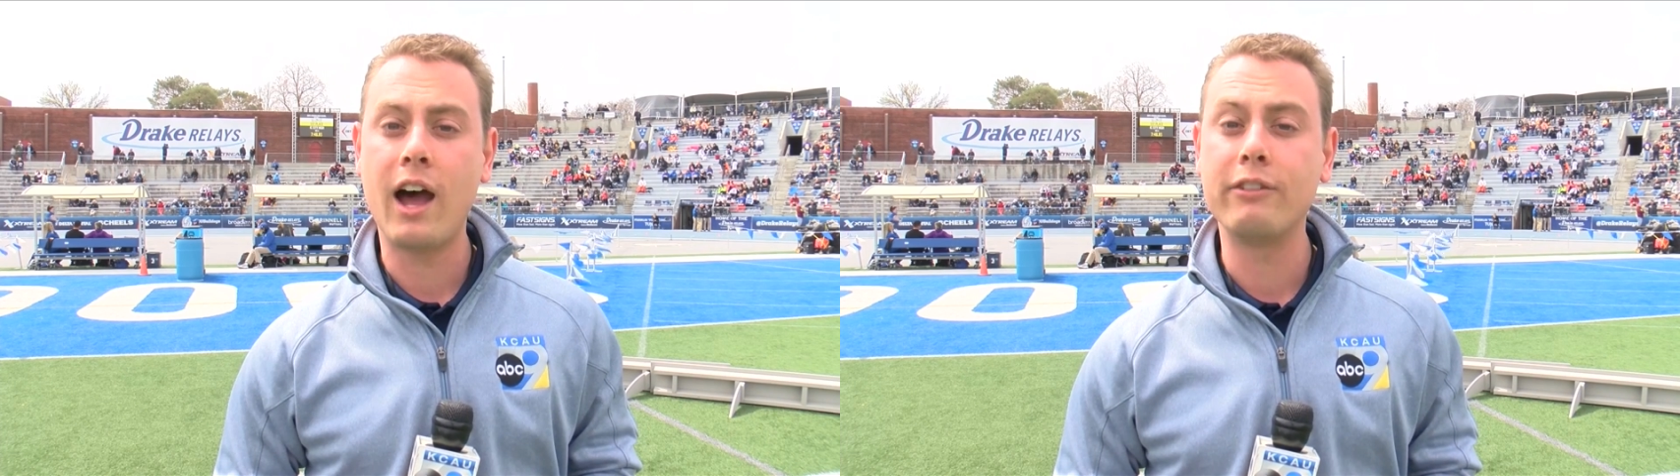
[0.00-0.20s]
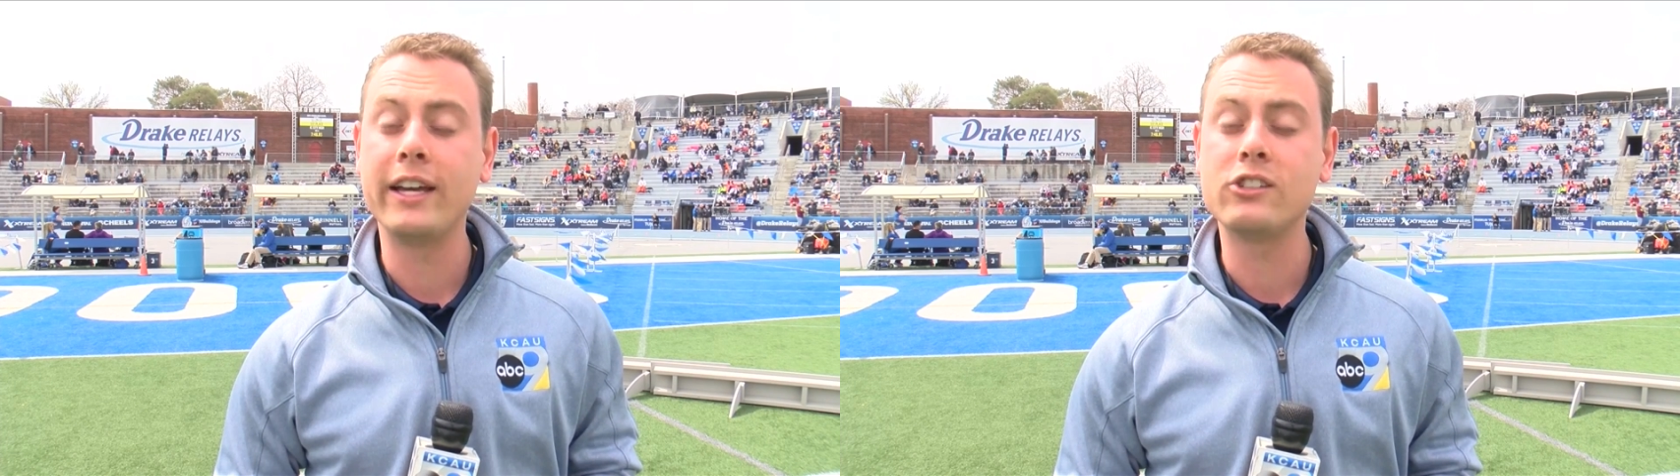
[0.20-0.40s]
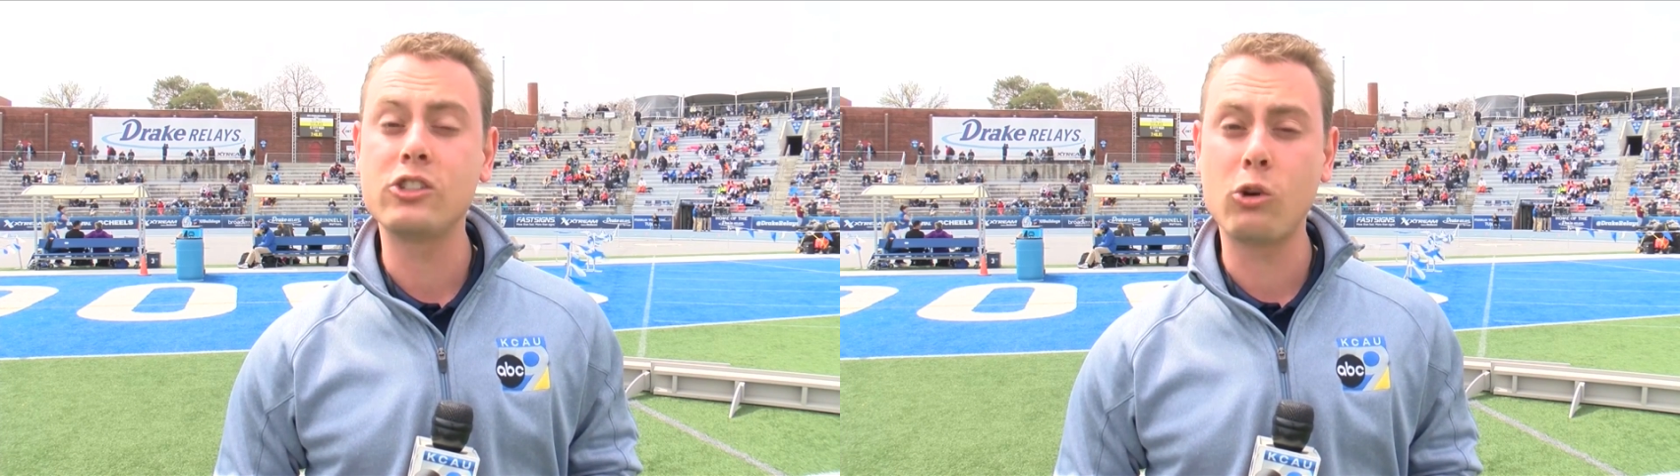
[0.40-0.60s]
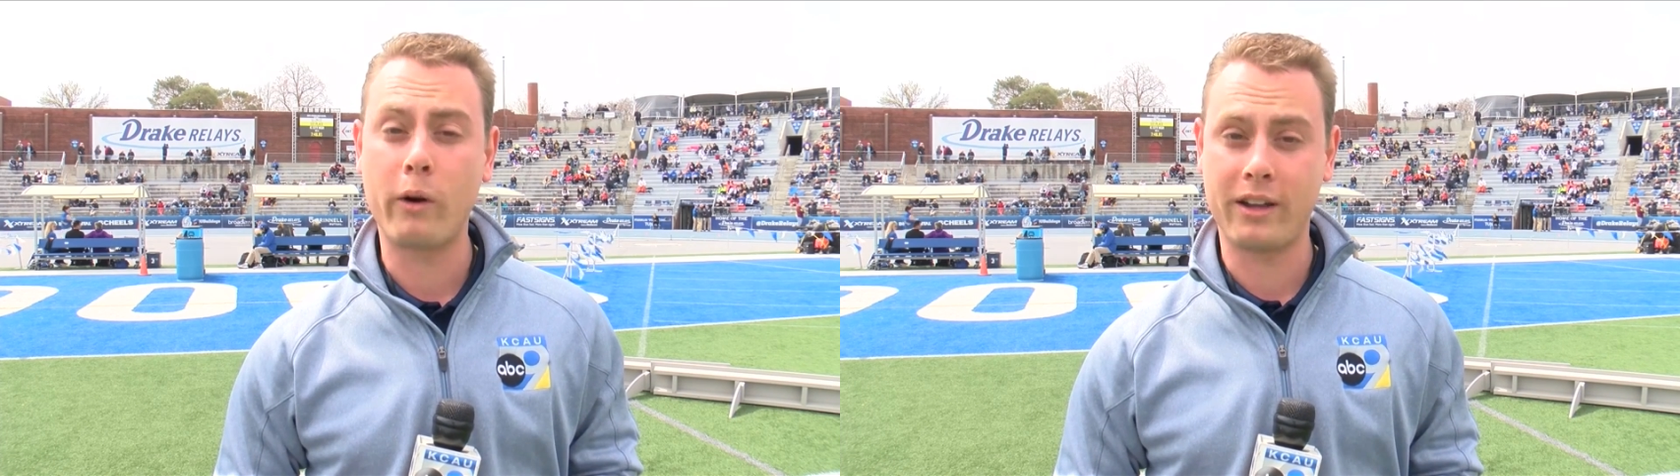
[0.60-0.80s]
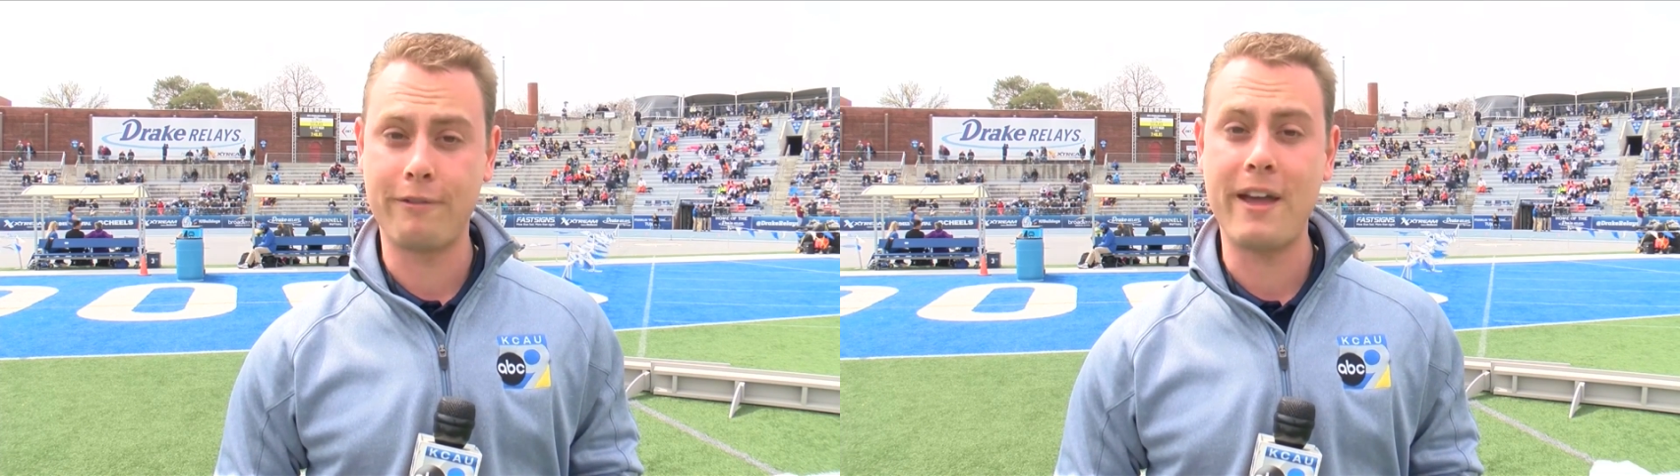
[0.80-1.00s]
of a
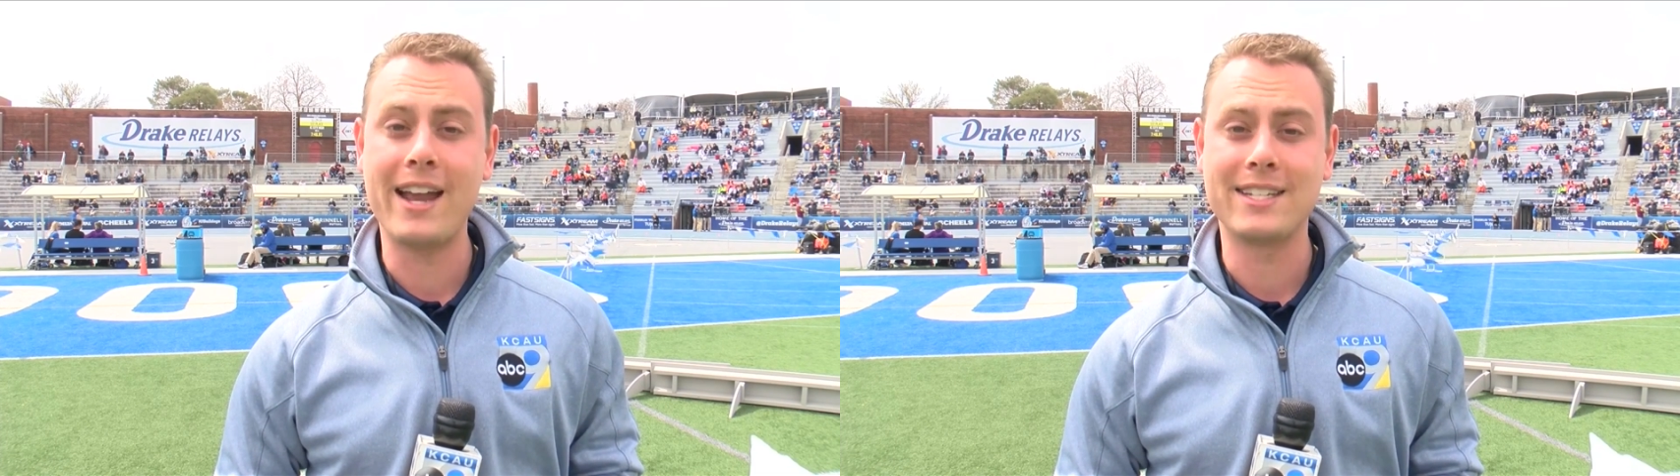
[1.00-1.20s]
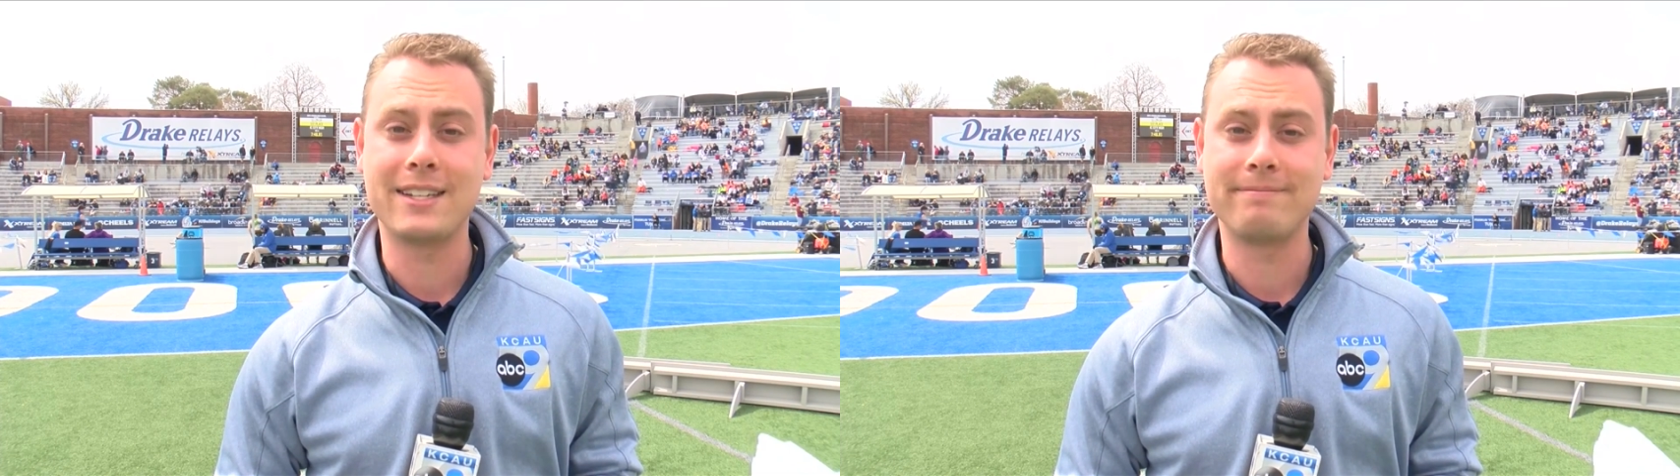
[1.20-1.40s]
historic event.